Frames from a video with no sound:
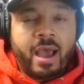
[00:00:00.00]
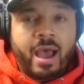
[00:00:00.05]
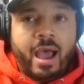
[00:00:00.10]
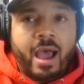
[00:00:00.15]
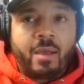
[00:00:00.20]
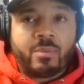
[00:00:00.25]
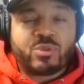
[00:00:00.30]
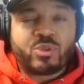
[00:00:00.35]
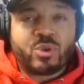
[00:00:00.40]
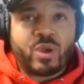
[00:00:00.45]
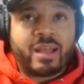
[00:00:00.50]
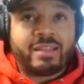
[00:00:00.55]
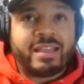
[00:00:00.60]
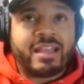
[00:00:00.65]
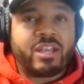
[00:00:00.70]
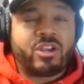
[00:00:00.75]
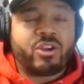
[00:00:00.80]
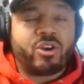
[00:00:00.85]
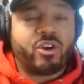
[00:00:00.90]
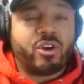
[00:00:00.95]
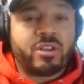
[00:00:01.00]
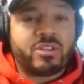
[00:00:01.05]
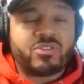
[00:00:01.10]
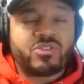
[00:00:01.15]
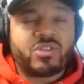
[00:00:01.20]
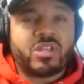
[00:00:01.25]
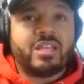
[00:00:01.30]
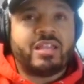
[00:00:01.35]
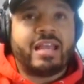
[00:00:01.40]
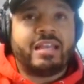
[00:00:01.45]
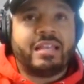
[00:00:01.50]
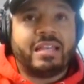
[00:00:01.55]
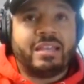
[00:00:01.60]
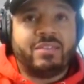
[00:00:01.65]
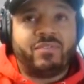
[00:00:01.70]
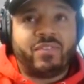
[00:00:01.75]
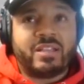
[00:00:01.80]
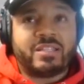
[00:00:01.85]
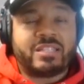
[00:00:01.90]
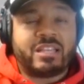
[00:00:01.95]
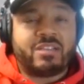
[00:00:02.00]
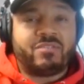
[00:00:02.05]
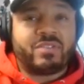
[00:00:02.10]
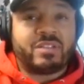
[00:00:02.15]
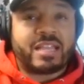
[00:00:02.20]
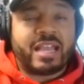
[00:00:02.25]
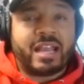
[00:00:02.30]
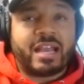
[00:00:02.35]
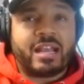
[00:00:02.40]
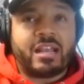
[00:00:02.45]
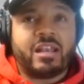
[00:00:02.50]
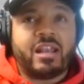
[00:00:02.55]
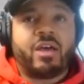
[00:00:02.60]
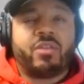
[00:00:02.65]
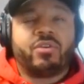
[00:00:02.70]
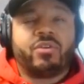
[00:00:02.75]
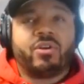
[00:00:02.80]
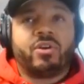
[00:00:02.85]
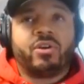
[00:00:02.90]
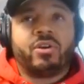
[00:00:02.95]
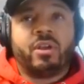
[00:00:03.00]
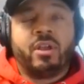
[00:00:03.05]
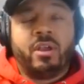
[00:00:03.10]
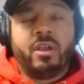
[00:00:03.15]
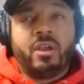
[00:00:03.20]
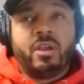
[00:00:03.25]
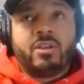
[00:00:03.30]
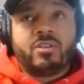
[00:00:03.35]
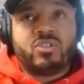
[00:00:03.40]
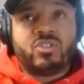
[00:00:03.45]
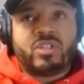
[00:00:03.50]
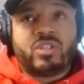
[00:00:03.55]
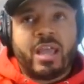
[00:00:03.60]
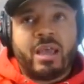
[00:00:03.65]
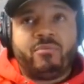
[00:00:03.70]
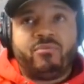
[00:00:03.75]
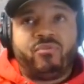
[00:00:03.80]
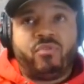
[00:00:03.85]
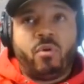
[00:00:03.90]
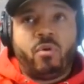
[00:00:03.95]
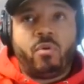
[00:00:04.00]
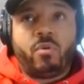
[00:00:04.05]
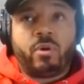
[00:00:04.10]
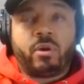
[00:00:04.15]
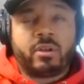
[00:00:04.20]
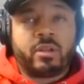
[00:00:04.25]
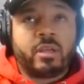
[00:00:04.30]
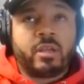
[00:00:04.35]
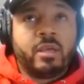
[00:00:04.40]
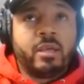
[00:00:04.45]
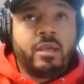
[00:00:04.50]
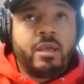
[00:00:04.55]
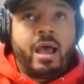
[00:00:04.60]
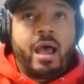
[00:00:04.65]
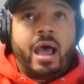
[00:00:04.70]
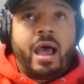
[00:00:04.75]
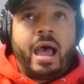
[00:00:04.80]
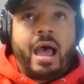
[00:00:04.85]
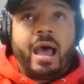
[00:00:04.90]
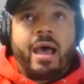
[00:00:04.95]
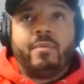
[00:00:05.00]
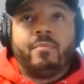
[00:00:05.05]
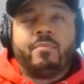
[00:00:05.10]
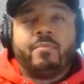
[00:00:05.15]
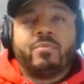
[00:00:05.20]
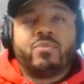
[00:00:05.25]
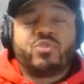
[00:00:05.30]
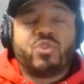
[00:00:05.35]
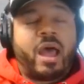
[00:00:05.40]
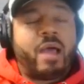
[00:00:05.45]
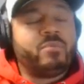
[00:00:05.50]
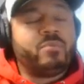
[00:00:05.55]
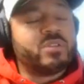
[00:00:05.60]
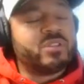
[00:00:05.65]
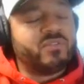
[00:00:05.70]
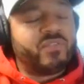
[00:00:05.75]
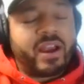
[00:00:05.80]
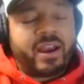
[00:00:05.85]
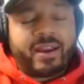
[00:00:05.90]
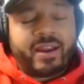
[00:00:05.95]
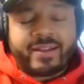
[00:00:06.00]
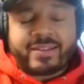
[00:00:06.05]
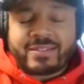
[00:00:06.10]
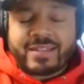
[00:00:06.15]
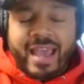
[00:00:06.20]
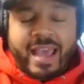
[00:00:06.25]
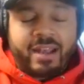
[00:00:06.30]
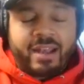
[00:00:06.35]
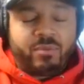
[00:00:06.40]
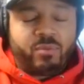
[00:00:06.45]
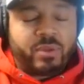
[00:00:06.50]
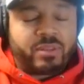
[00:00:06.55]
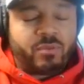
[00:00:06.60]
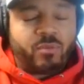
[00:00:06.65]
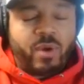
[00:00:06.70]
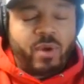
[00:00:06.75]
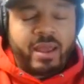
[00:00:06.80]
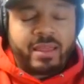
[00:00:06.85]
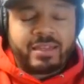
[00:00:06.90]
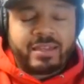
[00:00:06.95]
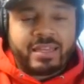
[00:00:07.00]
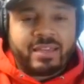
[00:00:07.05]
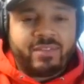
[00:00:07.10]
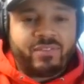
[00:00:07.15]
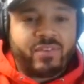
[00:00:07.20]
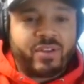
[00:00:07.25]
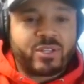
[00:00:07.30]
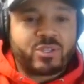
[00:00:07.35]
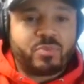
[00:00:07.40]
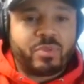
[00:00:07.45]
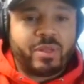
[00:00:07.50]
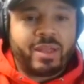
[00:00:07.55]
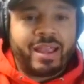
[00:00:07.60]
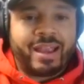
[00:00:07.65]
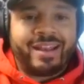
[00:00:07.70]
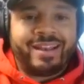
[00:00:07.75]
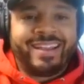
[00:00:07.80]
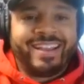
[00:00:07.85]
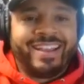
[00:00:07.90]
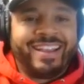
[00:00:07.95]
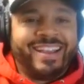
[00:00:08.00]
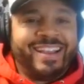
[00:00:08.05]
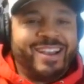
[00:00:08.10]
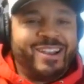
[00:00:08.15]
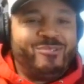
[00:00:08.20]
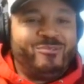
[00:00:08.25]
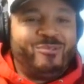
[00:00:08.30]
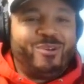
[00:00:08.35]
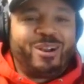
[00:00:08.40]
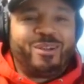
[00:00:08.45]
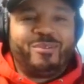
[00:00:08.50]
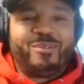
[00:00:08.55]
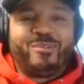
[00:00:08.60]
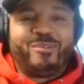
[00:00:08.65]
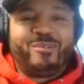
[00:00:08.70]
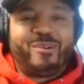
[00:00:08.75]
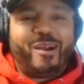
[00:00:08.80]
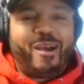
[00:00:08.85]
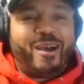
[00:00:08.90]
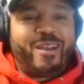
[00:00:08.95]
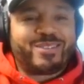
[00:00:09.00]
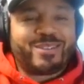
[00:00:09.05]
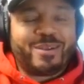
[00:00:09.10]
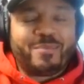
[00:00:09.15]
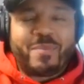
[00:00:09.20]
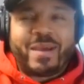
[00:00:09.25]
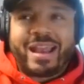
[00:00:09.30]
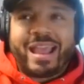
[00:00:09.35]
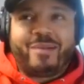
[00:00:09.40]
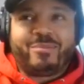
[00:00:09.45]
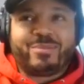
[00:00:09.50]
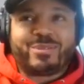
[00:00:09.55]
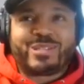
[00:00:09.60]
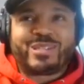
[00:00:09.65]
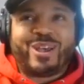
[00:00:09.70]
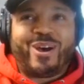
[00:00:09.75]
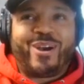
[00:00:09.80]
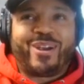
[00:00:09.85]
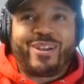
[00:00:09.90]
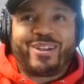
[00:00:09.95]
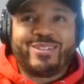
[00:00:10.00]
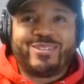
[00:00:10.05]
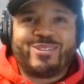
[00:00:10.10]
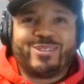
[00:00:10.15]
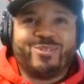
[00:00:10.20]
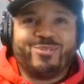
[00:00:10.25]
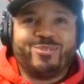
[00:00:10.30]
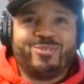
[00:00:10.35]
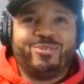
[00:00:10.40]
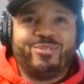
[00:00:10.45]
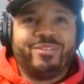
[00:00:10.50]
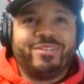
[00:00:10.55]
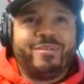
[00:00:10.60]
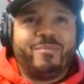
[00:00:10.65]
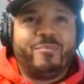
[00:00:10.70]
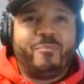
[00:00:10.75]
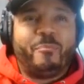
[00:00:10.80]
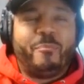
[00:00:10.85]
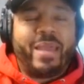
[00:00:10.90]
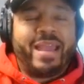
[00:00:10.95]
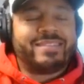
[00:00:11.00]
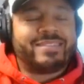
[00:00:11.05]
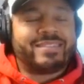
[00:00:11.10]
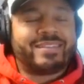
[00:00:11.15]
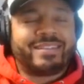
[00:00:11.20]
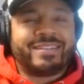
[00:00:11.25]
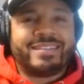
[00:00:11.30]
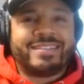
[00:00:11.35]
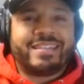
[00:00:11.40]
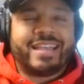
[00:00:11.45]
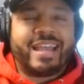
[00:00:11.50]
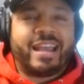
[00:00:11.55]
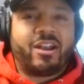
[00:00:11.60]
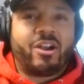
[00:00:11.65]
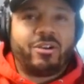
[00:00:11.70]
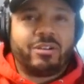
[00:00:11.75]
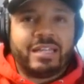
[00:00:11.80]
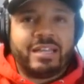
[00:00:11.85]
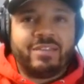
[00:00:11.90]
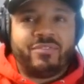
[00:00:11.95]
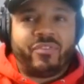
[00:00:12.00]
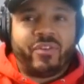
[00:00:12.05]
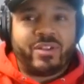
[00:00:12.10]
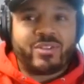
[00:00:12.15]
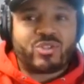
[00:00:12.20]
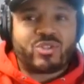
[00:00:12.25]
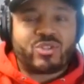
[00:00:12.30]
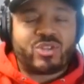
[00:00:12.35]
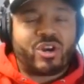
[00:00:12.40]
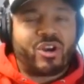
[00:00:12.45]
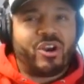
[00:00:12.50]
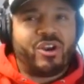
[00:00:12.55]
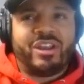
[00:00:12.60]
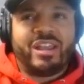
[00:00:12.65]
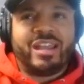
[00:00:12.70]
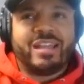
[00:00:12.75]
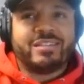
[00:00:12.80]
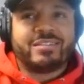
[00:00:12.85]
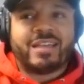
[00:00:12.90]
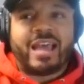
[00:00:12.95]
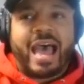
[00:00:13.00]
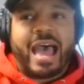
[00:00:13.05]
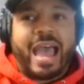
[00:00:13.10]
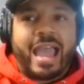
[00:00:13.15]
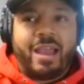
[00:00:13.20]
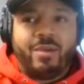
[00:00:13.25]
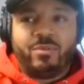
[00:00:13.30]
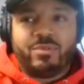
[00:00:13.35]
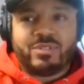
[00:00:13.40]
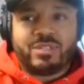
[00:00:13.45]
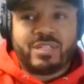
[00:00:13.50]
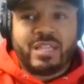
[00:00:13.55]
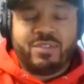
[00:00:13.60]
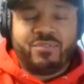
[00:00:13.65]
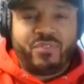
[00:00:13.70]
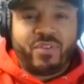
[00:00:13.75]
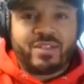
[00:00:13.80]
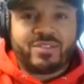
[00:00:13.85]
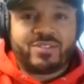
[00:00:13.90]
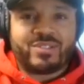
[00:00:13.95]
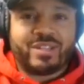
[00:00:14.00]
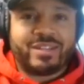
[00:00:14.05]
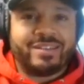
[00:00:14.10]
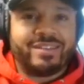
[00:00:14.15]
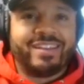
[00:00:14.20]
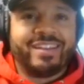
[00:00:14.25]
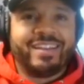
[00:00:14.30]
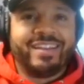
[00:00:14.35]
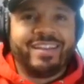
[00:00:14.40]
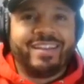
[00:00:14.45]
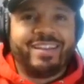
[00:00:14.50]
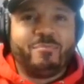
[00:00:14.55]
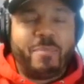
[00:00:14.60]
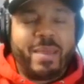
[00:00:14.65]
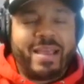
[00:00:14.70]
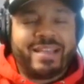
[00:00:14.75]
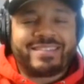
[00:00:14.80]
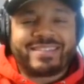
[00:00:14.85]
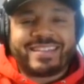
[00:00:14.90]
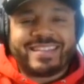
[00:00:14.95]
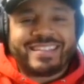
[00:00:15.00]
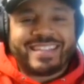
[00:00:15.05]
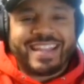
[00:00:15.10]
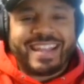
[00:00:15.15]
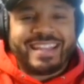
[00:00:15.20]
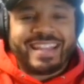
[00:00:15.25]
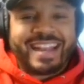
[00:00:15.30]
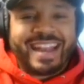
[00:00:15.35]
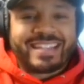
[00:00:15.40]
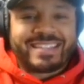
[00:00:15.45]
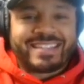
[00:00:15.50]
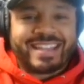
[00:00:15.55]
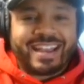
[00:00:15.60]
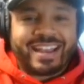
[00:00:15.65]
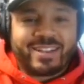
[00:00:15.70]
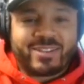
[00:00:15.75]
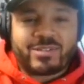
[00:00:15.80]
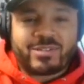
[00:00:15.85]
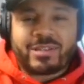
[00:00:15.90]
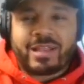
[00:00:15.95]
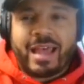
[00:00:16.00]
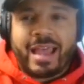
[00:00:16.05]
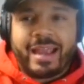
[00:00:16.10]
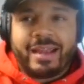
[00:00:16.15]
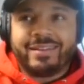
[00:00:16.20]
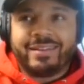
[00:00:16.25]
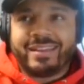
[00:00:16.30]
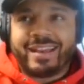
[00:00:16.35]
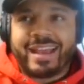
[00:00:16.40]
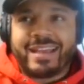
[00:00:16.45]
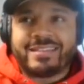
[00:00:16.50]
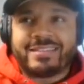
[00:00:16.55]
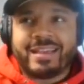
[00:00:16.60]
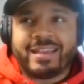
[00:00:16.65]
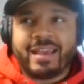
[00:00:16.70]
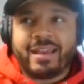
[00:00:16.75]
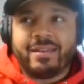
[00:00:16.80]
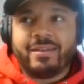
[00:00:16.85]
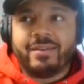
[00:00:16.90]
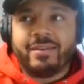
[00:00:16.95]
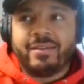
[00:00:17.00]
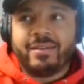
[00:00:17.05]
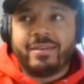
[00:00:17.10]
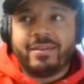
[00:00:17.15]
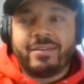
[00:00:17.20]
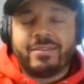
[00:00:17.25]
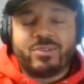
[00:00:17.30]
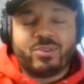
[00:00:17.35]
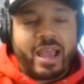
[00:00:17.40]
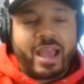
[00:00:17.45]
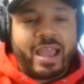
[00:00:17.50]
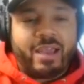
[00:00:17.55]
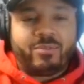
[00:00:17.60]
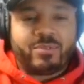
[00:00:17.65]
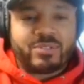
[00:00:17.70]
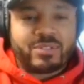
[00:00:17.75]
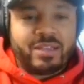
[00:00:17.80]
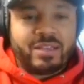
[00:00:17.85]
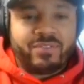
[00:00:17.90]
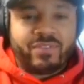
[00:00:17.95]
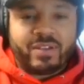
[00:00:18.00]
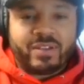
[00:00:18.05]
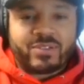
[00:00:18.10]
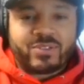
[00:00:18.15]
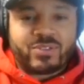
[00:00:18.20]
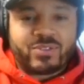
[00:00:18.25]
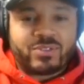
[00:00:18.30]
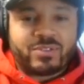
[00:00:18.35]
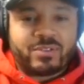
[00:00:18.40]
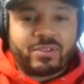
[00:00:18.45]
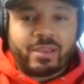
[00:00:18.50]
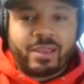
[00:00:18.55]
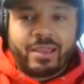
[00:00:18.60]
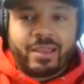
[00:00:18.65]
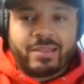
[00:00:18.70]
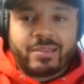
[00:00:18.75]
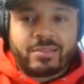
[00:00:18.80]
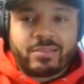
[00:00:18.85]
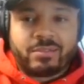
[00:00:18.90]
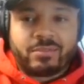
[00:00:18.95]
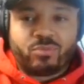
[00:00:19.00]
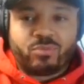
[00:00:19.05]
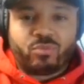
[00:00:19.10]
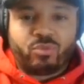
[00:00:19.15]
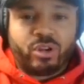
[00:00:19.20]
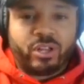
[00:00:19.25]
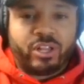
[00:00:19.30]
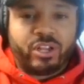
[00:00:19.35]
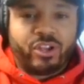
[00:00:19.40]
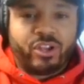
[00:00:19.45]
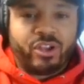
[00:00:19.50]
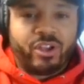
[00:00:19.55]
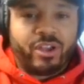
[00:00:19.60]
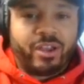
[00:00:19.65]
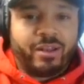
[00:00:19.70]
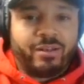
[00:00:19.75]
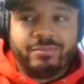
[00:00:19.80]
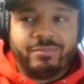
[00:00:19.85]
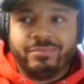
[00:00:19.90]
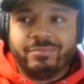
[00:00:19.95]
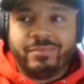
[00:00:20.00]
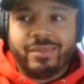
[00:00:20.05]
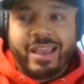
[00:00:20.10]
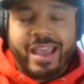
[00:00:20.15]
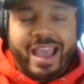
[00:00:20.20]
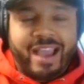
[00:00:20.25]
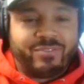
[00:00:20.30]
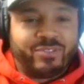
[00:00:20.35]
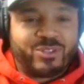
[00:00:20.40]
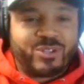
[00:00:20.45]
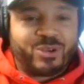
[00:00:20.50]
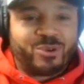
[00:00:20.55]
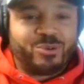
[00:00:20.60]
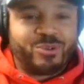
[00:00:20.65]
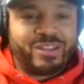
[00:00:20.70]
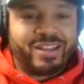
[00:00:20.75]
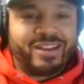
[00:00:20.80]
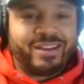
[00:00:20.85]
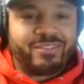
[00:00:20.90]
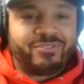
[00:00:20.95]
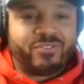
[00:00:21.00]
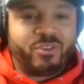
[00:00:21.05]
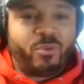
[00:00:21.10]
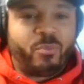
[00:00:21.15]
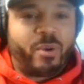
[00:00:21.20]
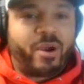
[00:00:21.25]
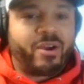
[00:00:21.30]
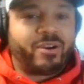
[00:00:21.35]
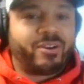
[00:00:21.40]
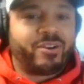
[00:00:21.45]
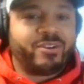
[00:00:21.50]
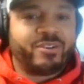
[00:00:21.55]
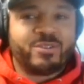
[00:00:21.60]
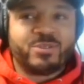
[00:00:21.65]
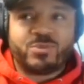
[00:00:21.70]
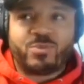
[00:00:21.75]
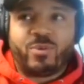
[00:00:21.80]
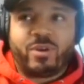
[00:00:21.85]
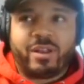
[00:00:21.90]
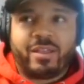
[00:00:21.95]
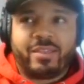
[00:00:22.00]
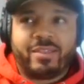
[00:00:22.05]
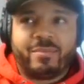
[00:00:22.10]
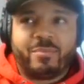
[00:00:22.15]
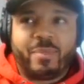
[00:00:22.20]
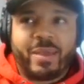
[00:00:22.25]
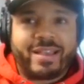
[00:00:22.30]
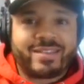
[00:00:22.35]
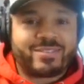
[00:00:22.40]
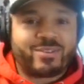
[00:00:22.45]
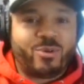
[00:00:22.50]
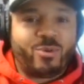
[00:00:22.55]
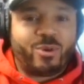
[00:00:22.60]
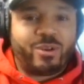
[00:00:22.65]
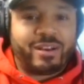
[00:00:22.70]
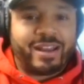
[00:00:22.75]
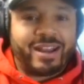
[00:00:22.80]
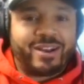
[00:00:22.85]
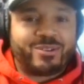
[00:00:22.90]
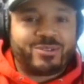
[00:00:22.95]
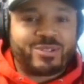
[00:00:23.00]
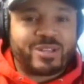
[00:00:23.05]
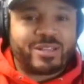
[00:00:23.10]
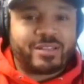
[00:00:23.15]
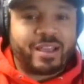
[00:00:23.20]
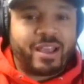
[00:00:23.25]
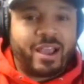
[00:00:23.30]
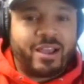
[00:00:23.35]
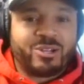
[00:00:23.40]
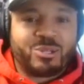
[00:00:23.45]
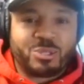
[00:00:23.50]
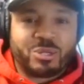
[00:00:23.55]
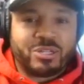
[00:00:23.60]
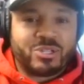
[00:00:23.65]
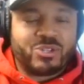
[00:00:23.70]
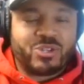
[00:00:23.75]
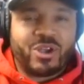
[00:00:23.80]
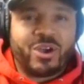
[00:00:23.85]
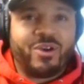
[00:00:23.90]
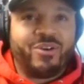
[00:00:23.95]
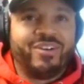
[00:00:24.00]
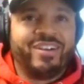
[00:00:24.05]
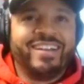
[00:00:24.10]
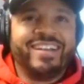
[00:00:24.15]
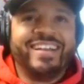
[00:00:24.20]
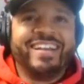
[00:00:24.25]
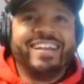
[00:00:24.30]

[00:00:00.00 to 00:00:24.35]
So I think you're going to see that defense even take another step forward. So I was very excited with the way the defense played. One of somebody I was talking to basically said our defense turned into Iowa's defense and basically said that as like a slight. And I said, dude, Iowa's defense is really good every single year. Phil Parker is one of the best coordinators in the country. So